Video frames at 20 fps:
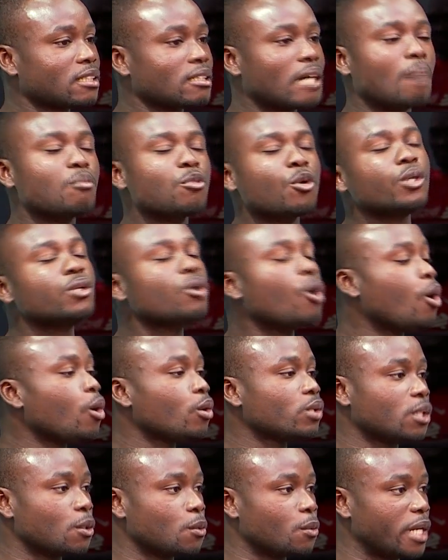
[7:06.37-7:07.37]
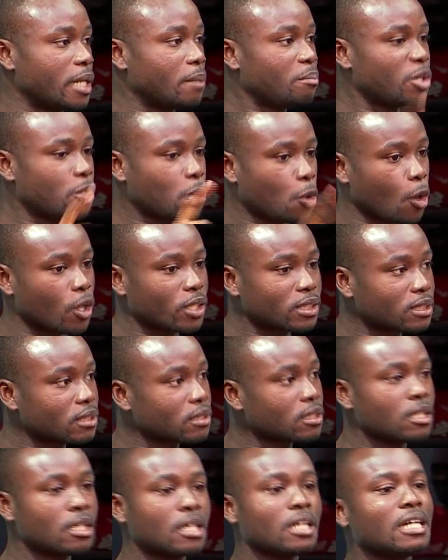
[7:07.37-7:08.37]
I'm going all the way because
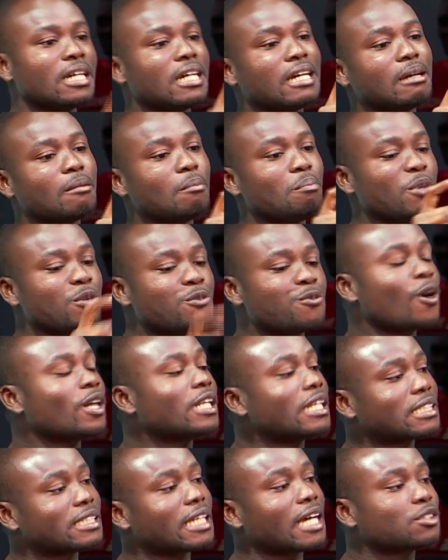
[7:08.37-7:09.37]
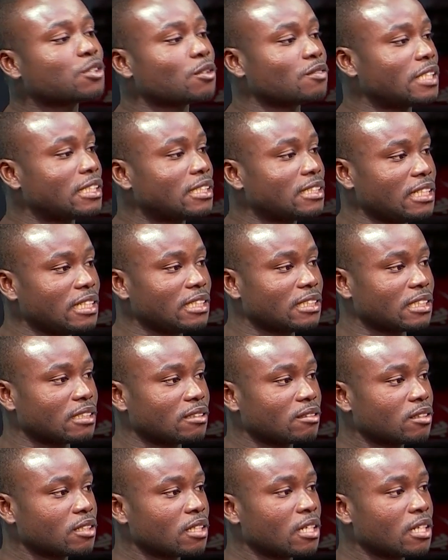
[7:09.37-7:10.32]
before the start of the season,